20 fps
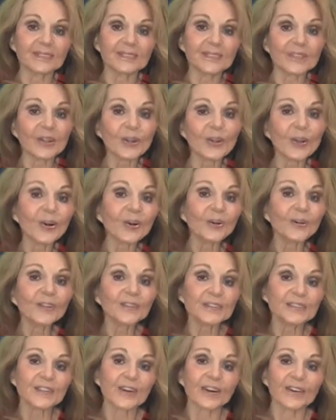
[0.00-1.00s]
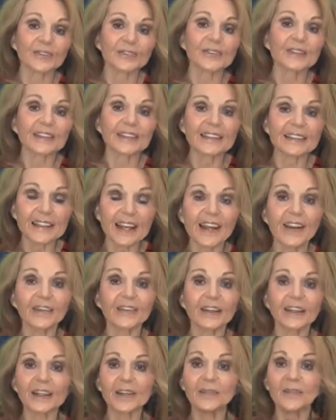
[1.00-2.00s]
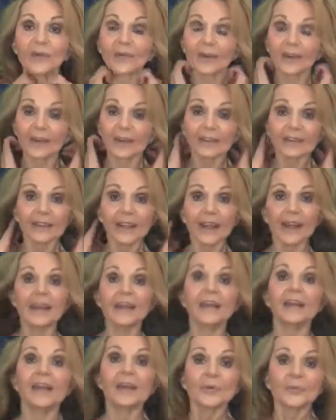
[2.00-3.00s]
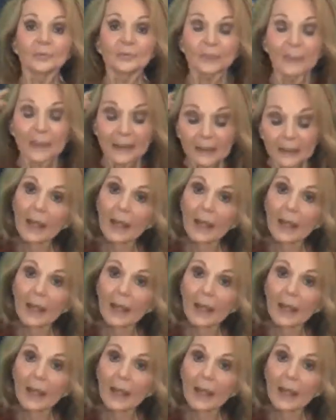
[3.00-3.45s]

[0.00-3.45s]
the curls aren't really there anymore, okay? But